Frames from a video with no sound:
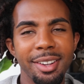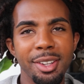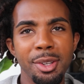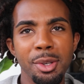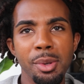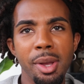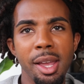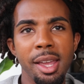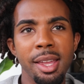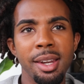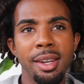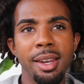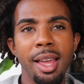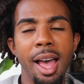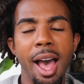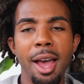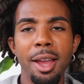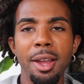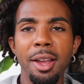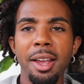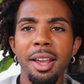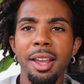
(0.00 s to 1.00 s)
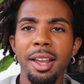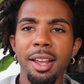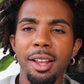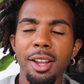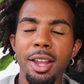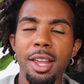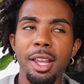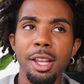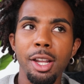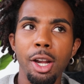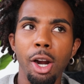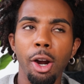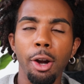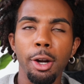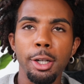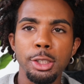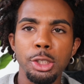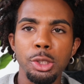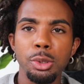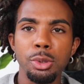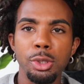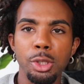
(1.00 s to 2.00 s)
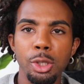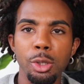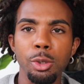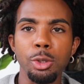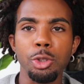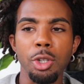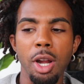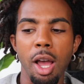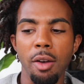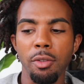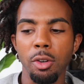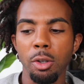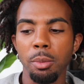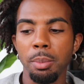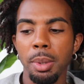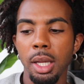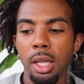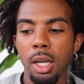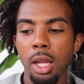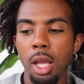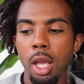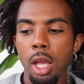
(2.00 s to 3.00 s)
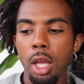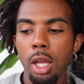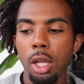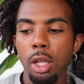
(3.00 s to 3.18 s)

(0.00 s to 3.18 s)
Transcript: And I encourage you to travel, but